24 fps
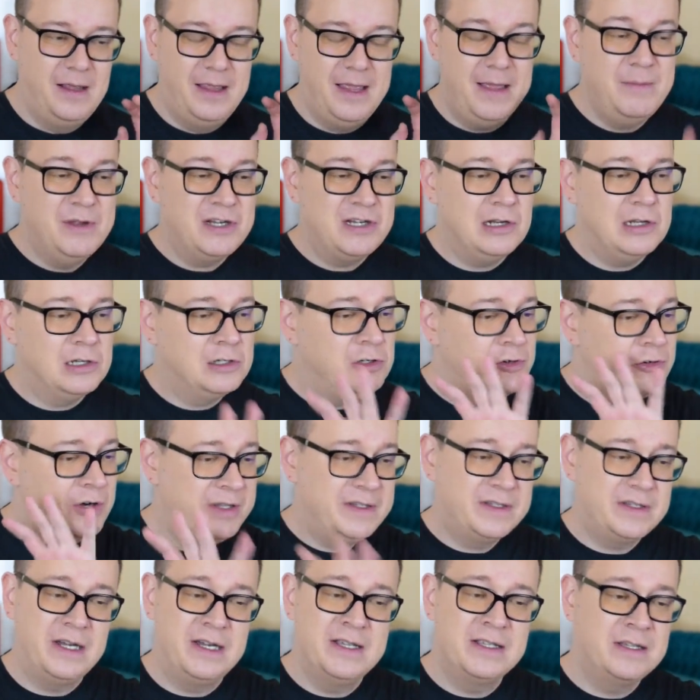image logo
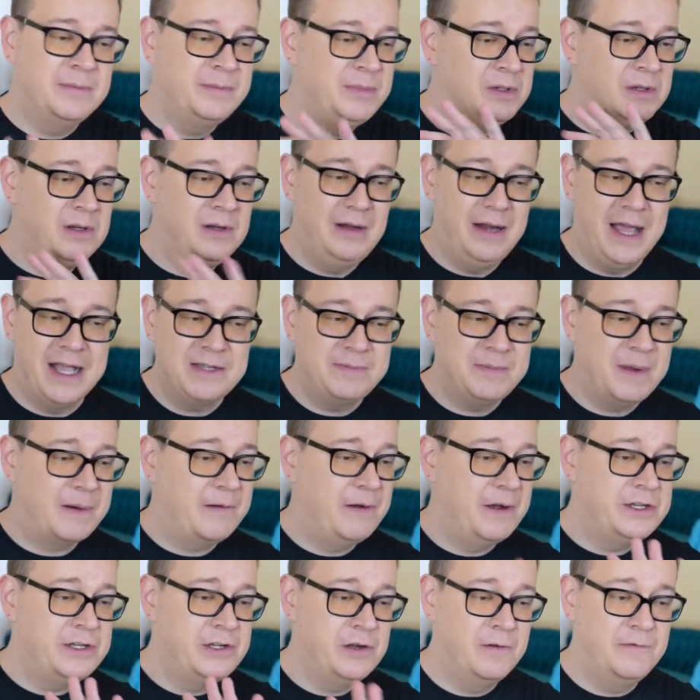resizable, aspect
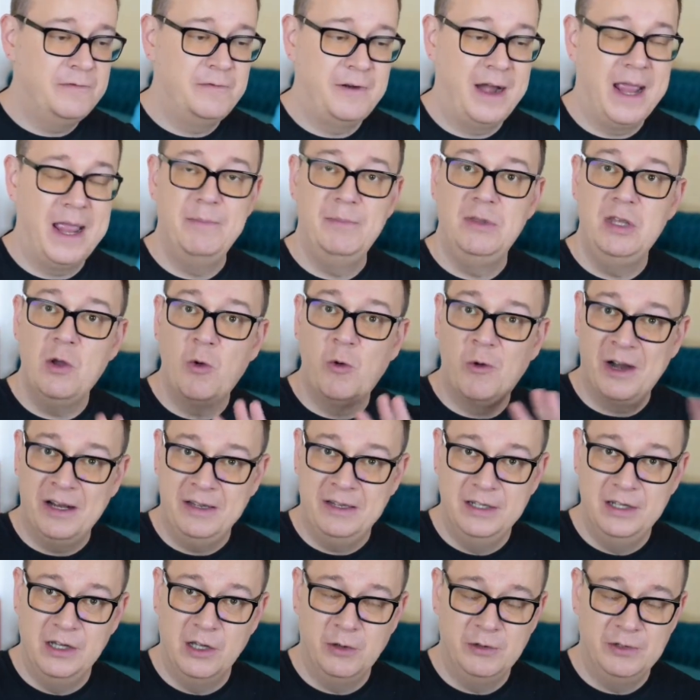ratio frame, you
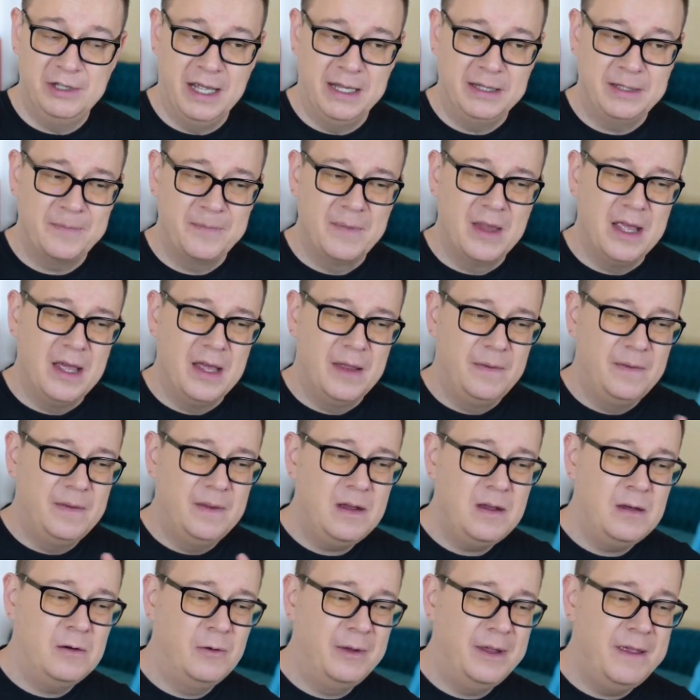already know that.
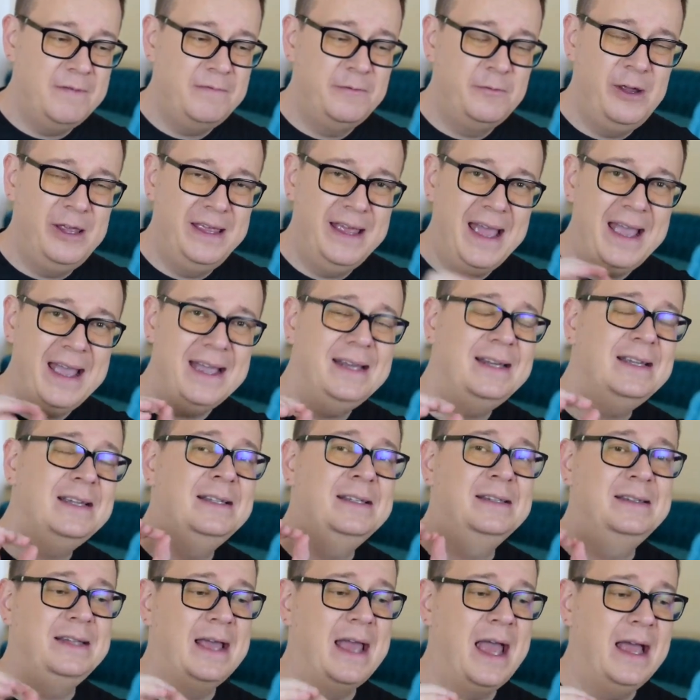Now, if we
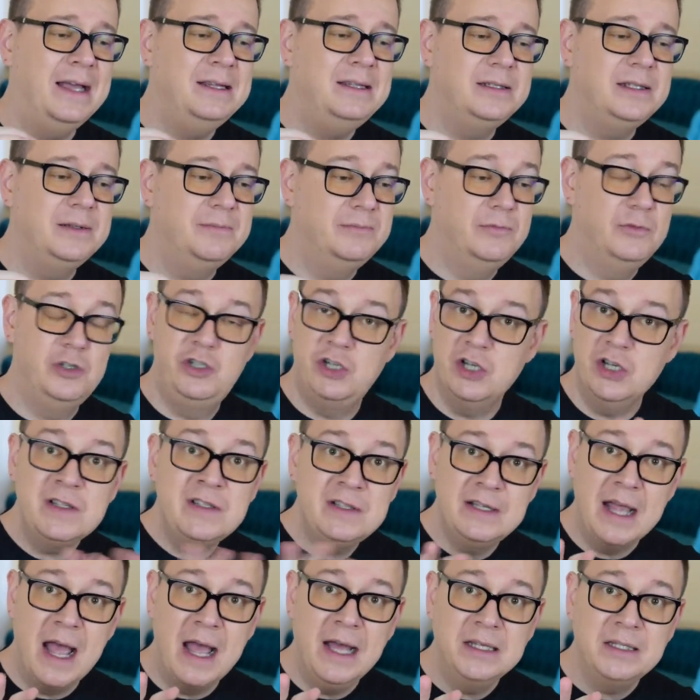added that,
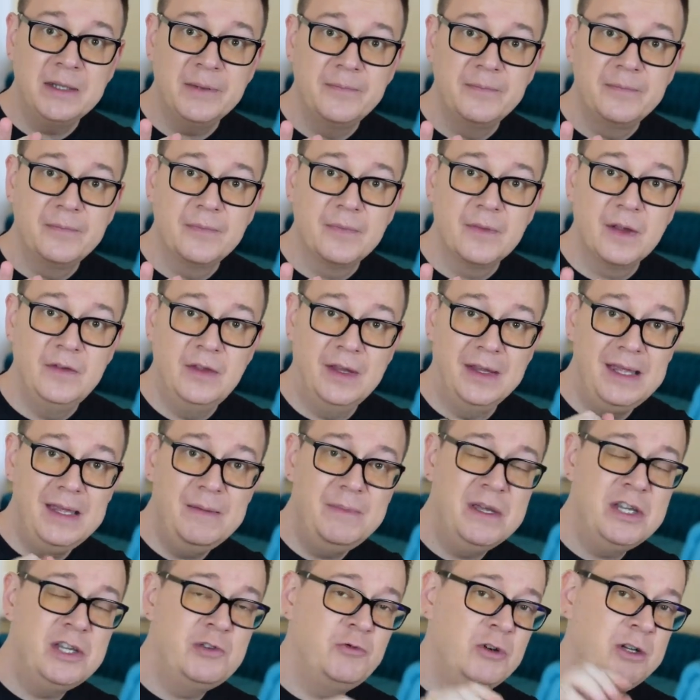just that, the
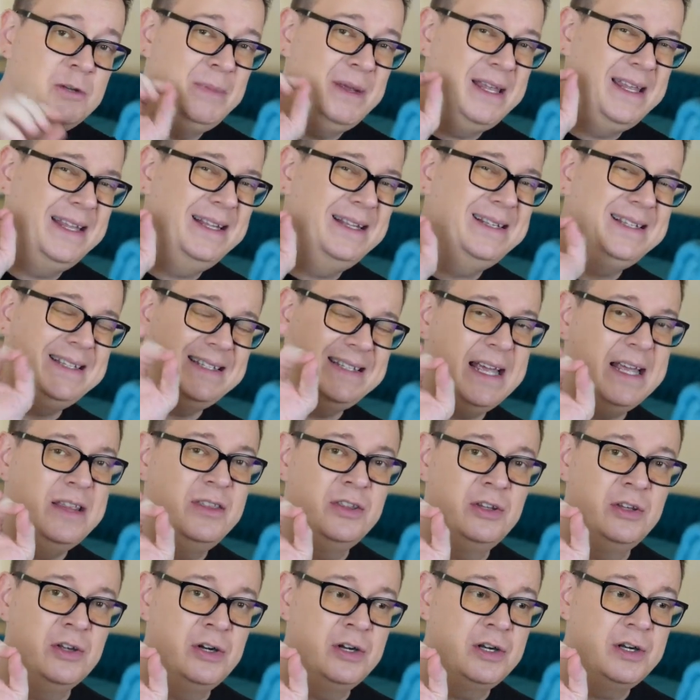image would be in
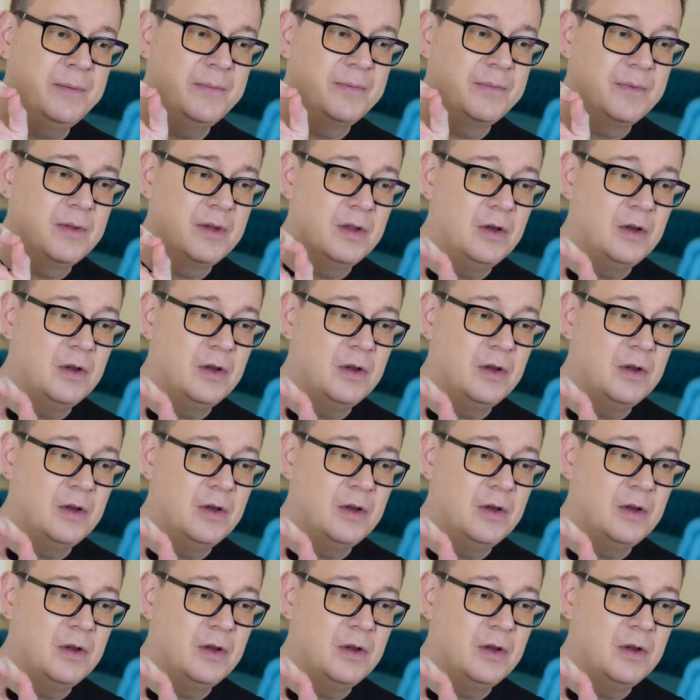center